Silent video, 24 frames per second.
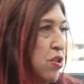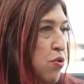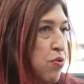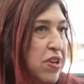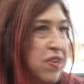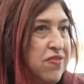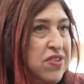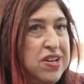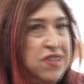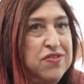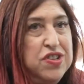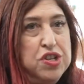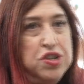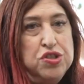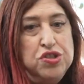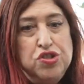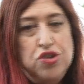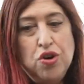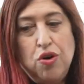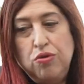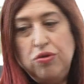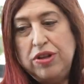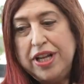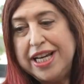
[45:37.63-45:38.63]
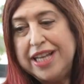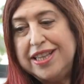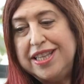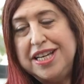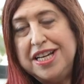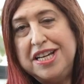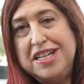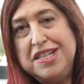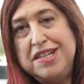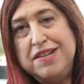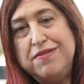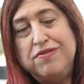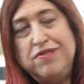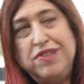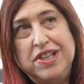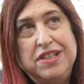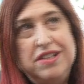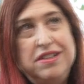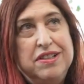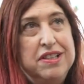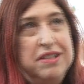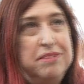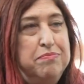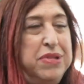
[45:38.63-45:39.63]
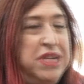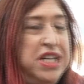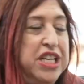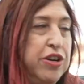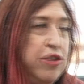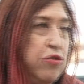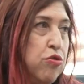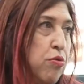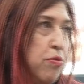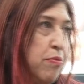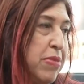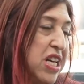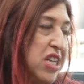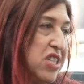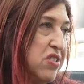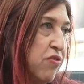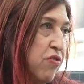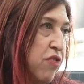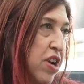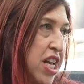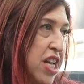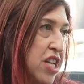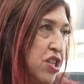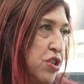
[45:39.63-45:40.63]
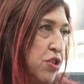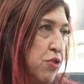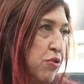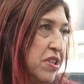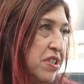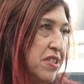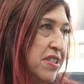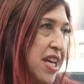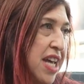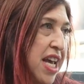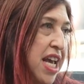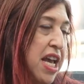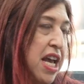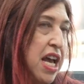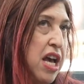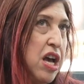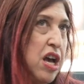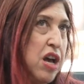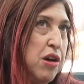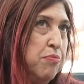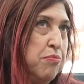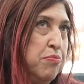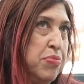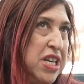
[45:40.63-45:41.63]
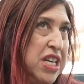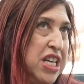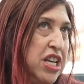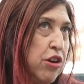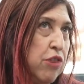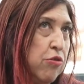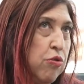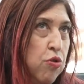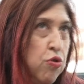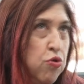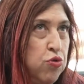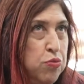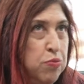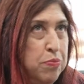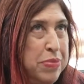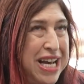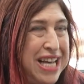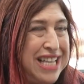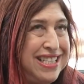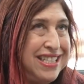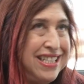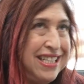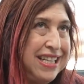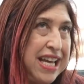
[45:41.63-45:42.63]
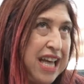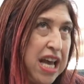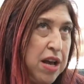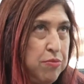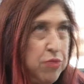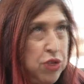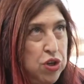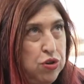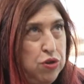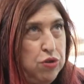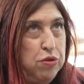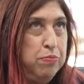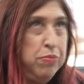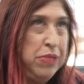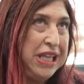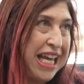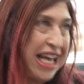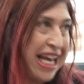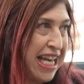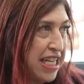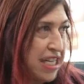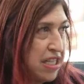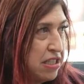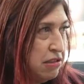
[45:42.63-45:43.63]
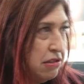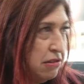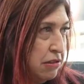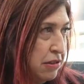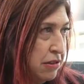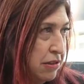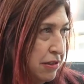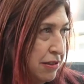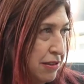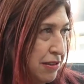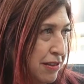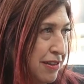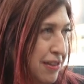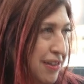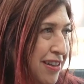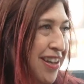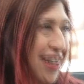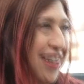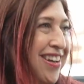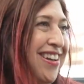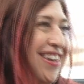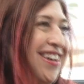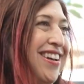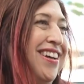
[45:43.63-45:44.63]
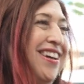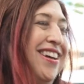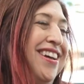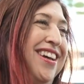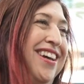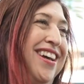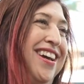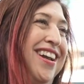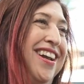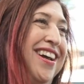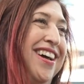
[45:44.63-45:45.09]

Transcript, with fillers: So even if you don't like the idea of being your own best friend, you could say, be your own best chemical plant. Yeah. I mean, like